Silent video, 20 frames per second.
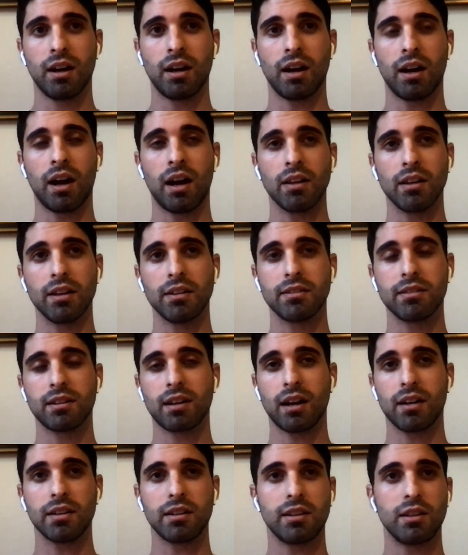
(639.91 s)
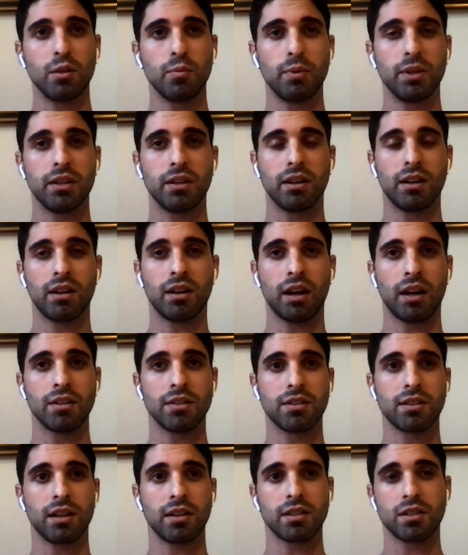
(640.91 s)
I, I like to kind of keep it
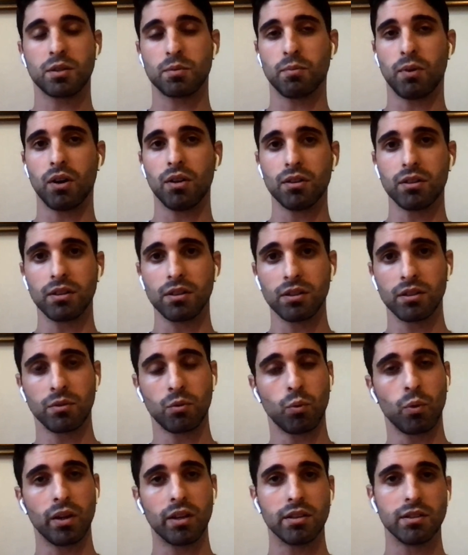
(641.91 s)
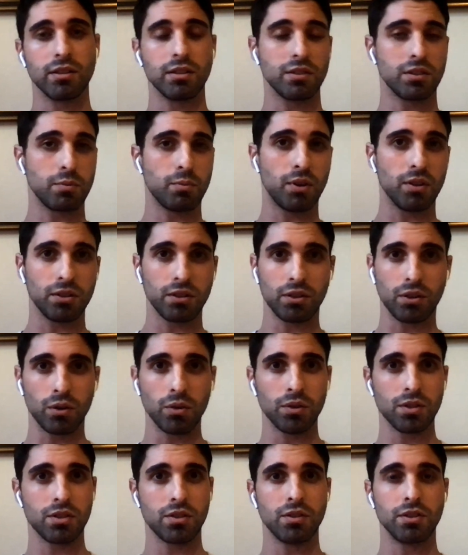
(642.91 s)
as as smaller wins and smaller
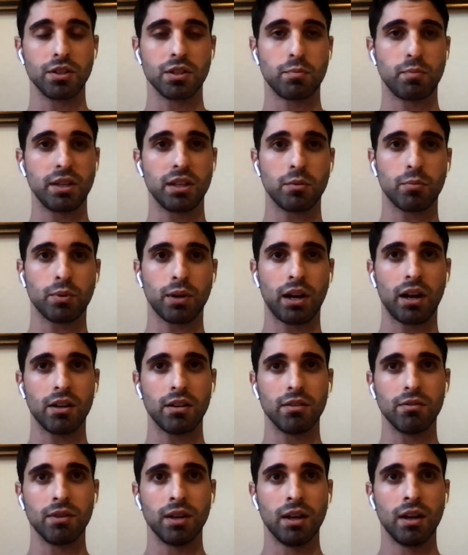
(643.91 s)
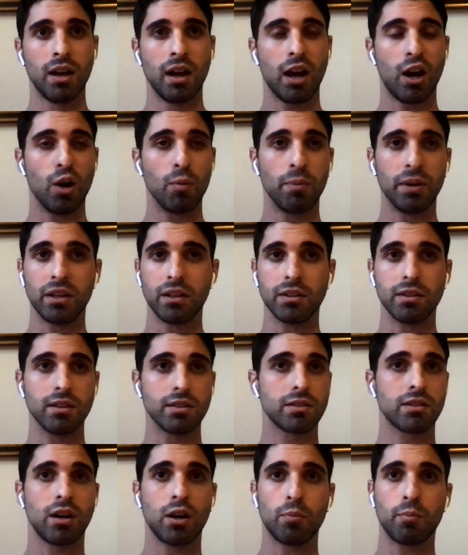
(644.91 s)
goals. So just being proud of helping
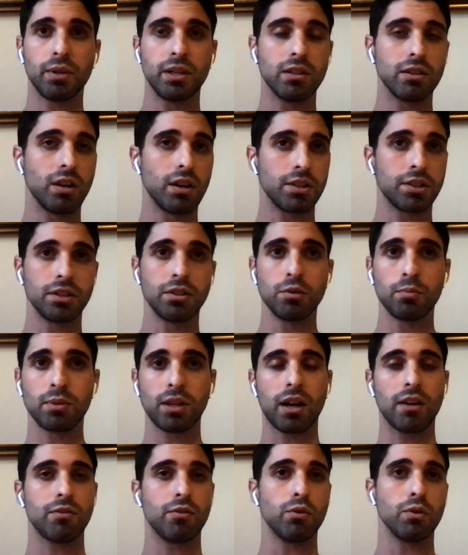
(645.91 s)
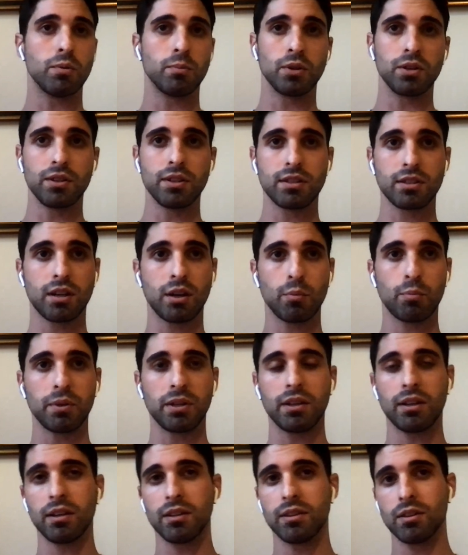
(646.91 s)
this company launch a new platform or this
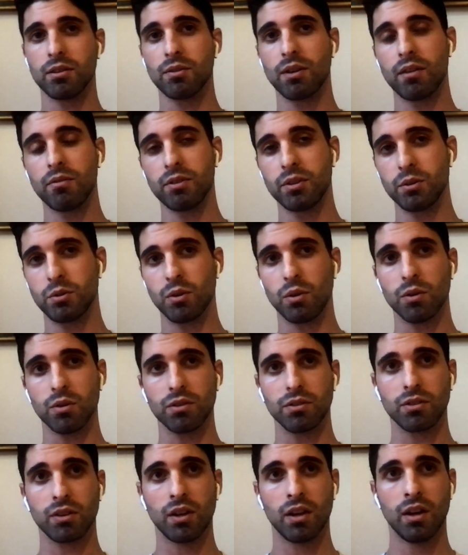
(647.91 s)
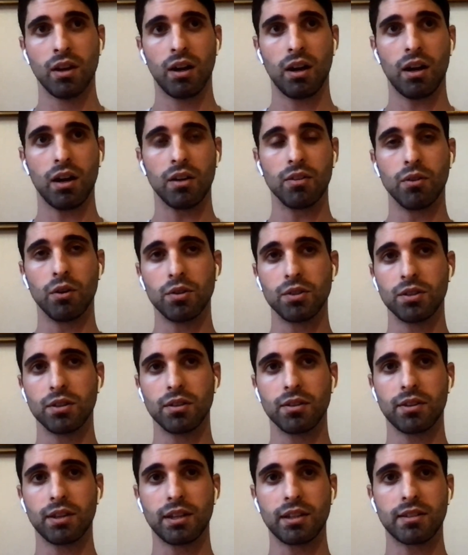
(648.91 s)
company hit their revenue goals. Uh, those are
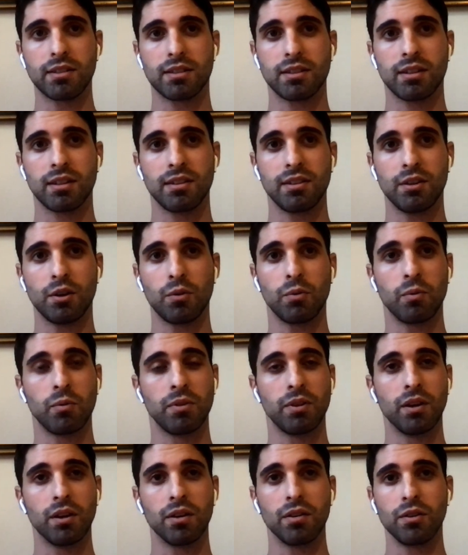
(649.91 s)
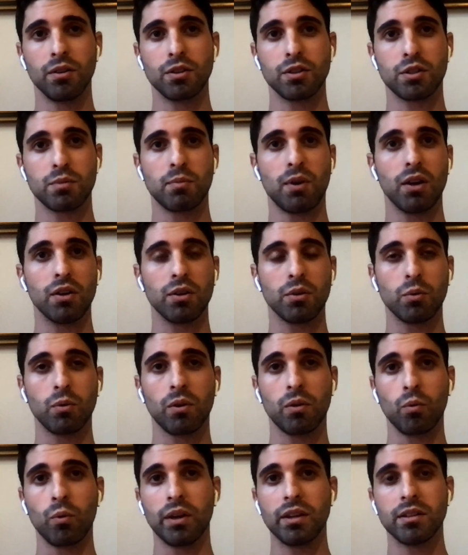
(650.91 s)
things you know they're they're smaller
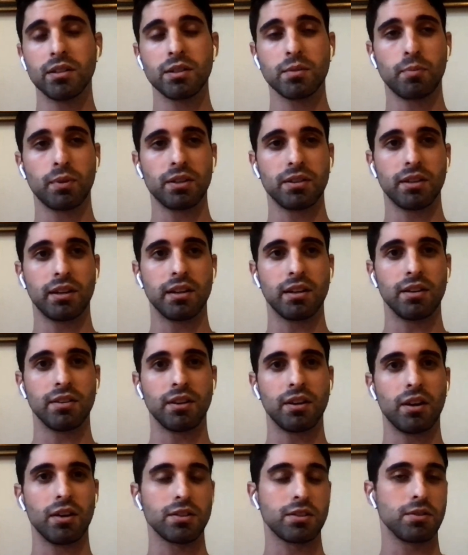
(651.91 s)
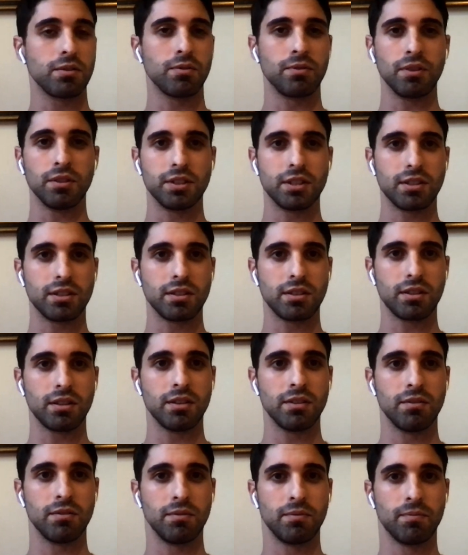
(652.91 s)
wins, but they they also feel just as
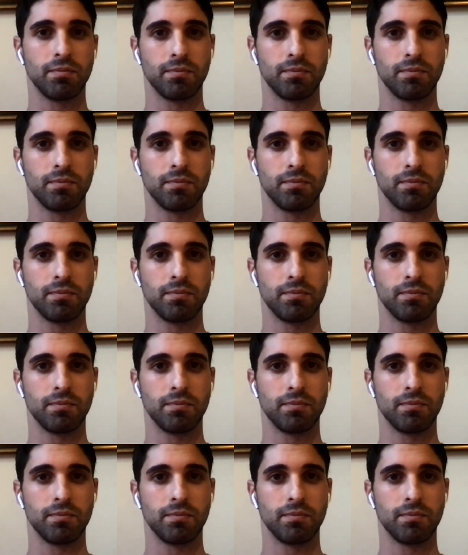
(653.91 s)
good.